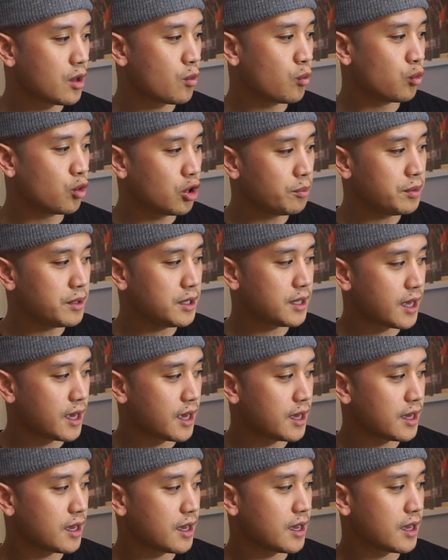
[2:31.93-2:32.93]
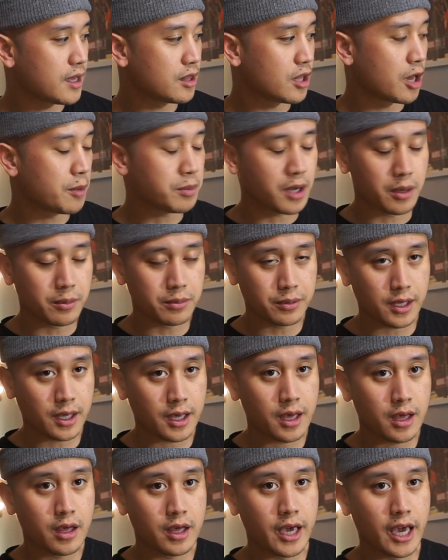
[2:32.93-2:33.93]
will be gay in the upcoming
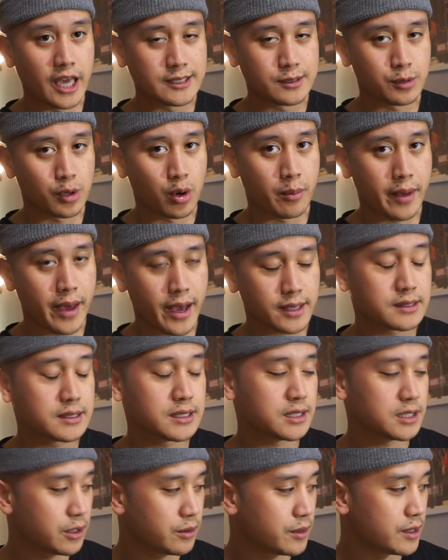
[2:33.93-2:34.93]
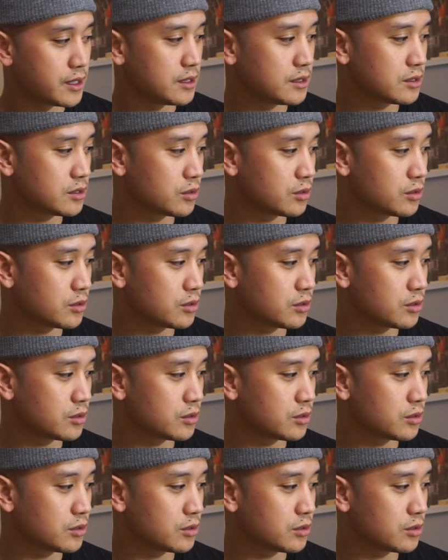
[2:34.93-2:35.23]
HBO Max series.